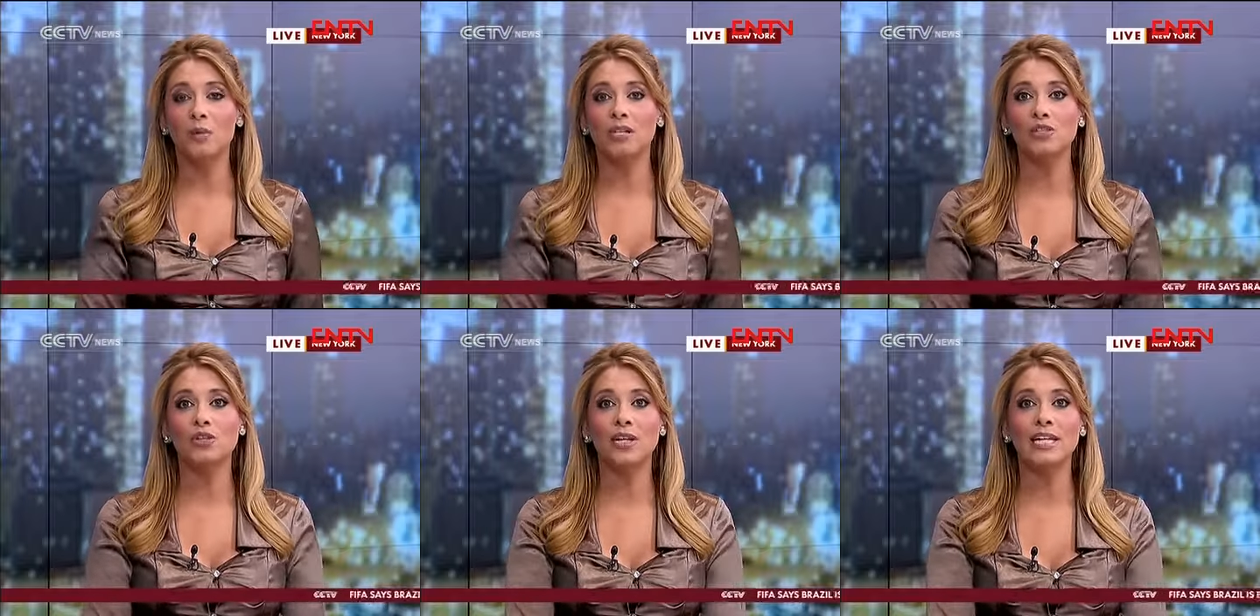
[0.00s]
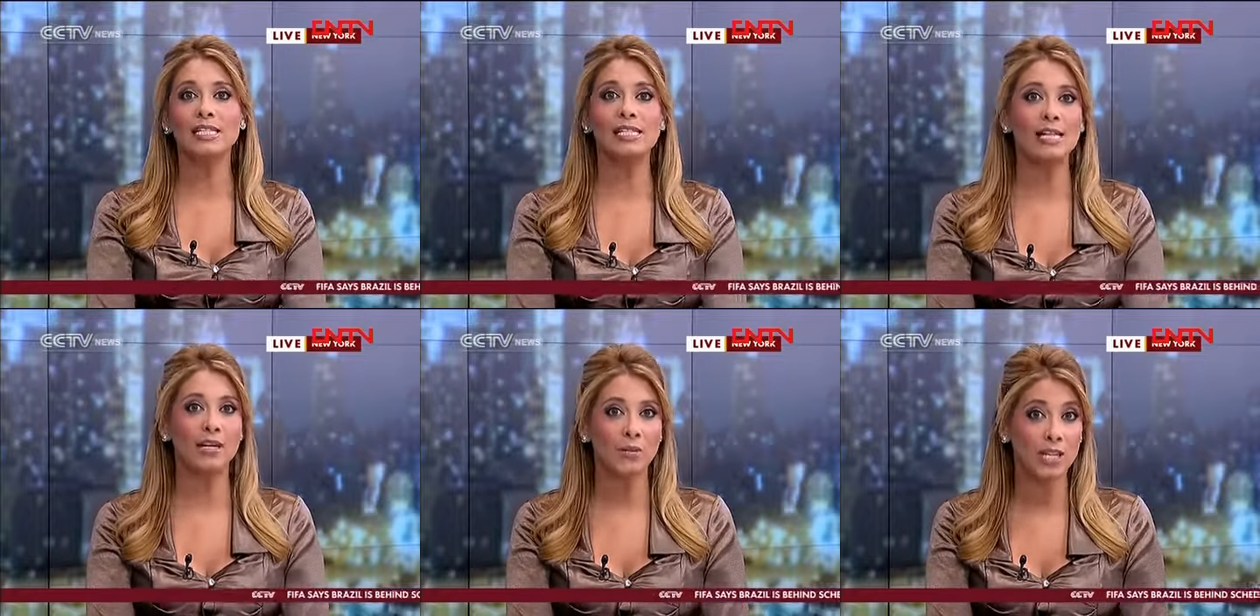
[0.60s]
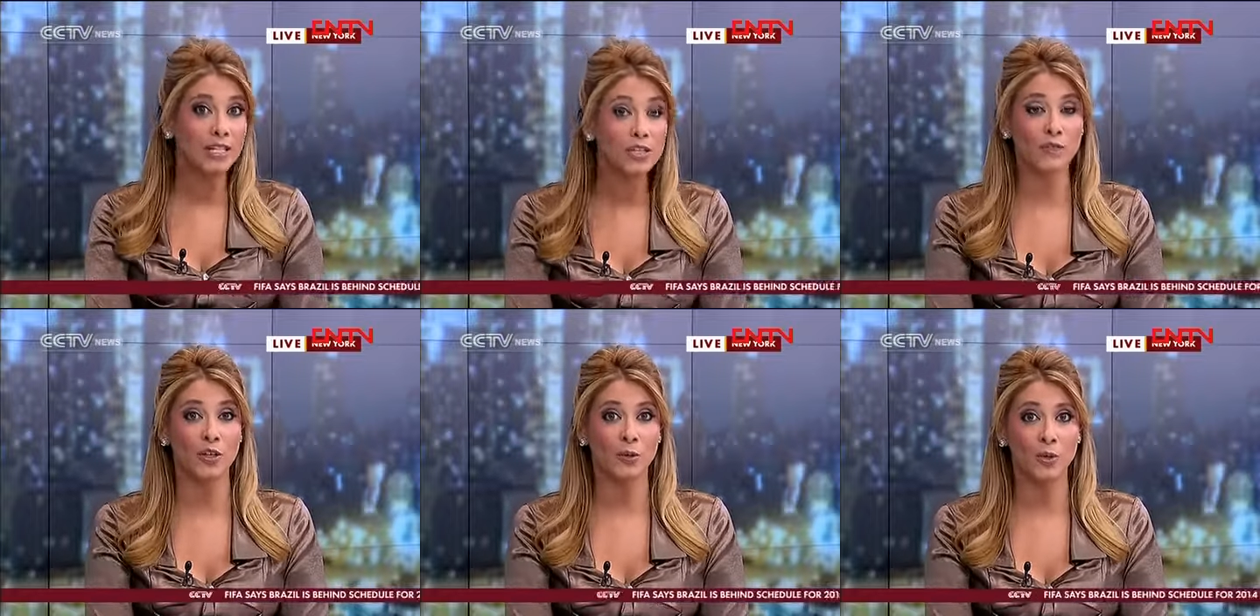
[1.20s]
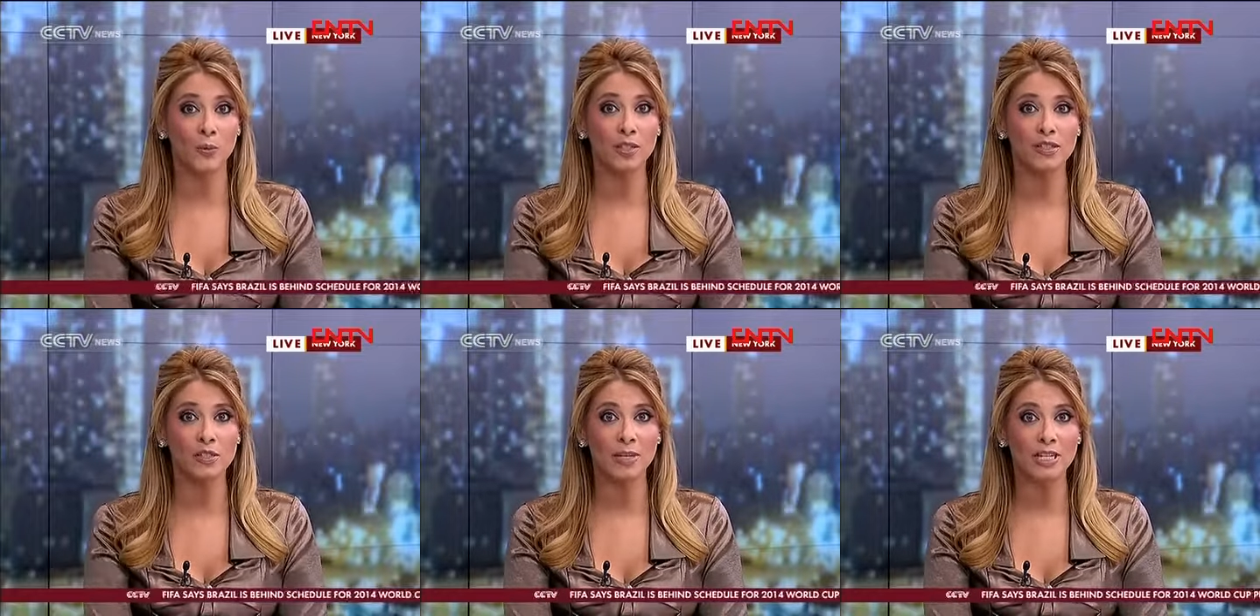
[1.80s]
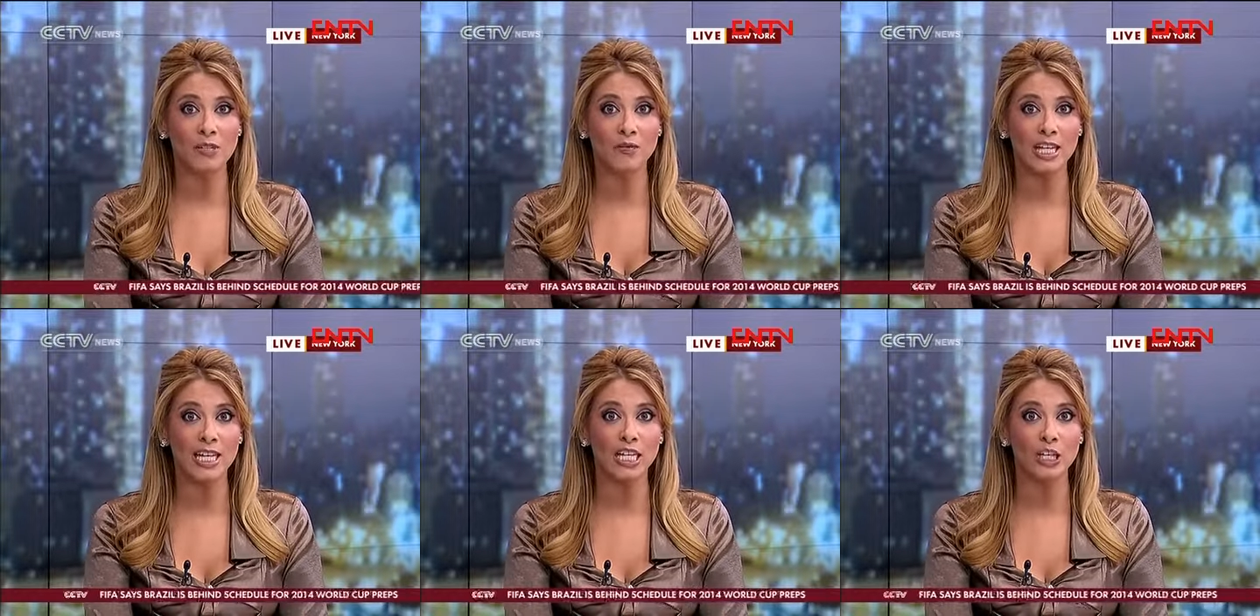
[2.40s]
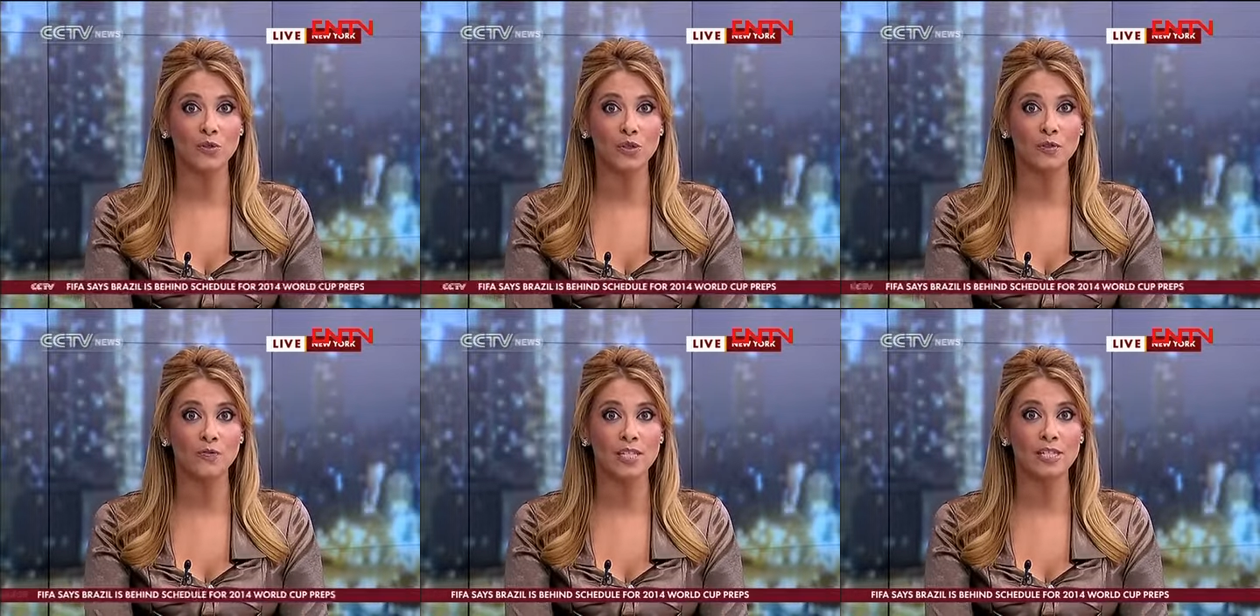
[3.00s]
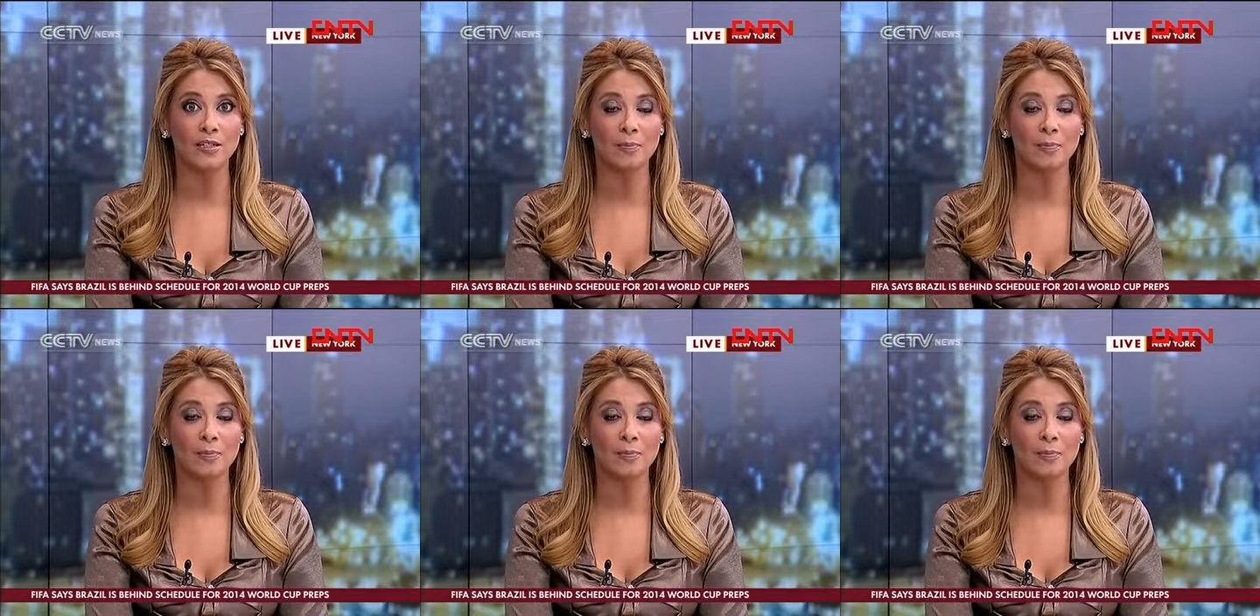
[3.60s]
Well, joining us now with his view on what this means for the EU's new fiscal